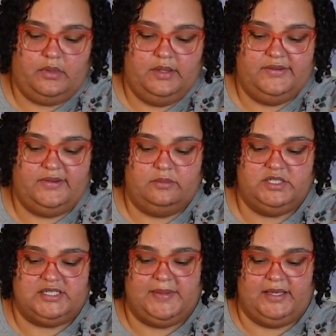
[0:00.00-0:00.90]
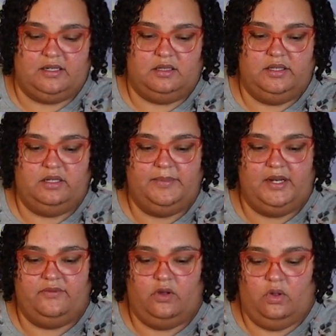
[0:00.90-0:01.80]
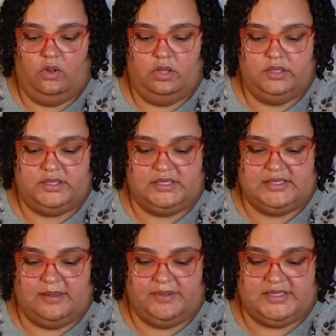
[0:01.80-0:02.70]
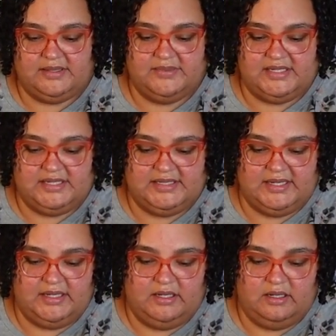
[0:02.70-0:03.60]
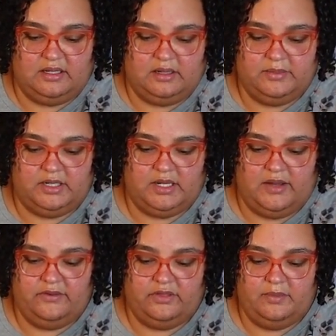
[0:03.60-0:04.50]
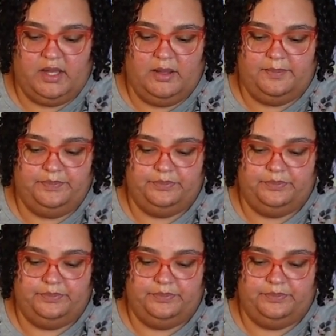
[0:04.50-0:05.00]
So I'm just making a little bit of a hole and dumping some seeds in, and then I'm gonna cover them up.